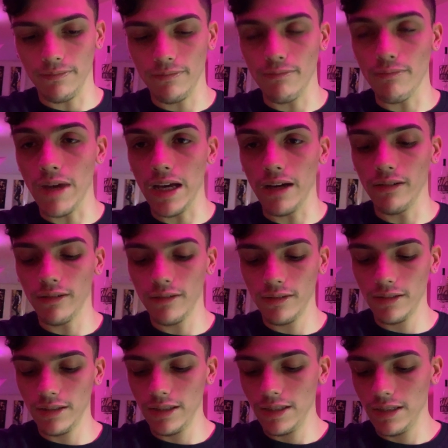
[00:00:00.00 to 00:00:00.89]
melt.
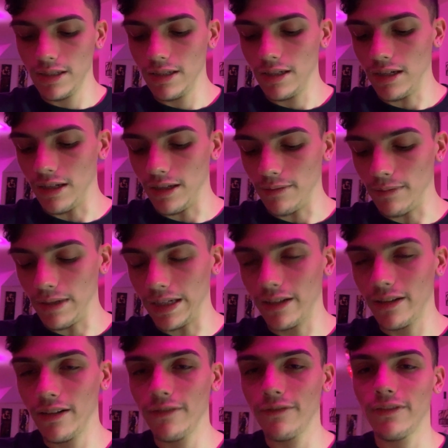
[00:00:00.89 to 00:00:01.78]
I
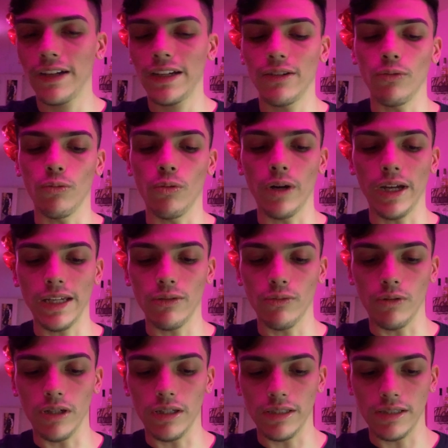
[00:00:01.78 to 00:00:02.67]
couldn't find white
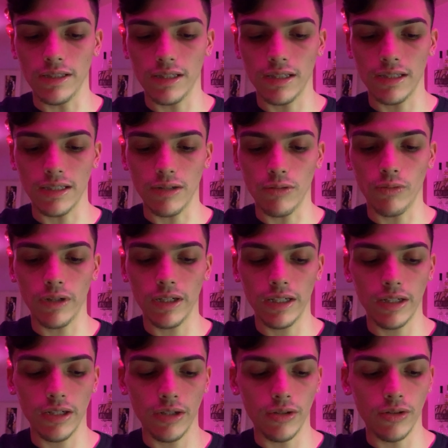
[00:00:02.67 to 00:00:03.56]
ones because I
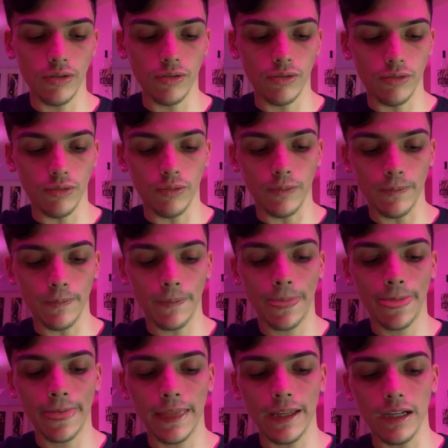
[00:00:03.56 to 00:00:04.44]
wanted to do
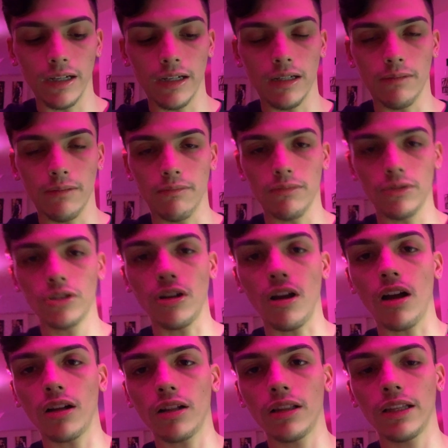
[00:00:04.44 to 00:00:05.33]

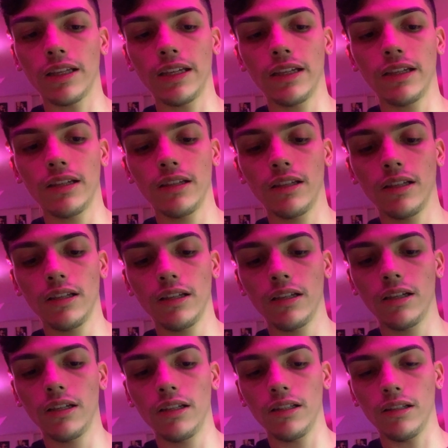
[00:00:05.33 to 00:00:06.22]
chocolate
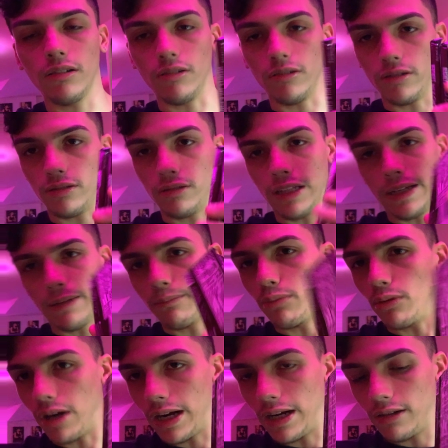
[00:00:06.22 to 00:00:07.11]
or like
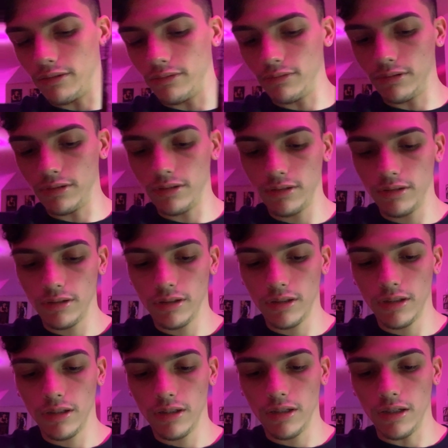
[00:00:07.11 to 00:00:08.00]
brown,
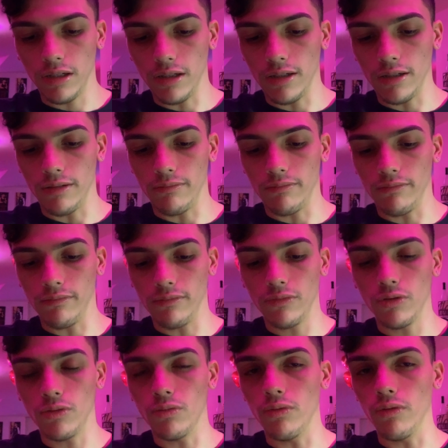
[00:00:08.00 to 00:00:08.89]

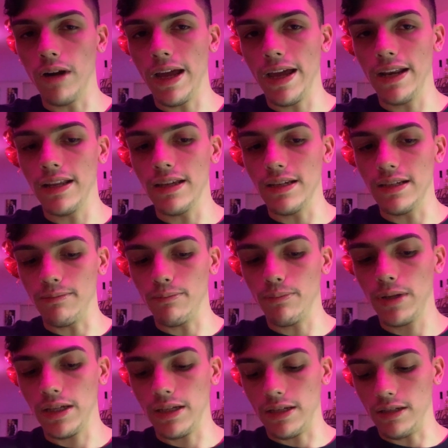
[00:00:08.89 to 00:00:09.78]
red,
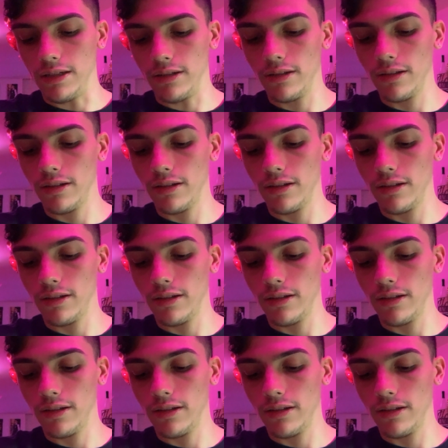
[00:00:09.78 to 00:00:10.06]
and pink.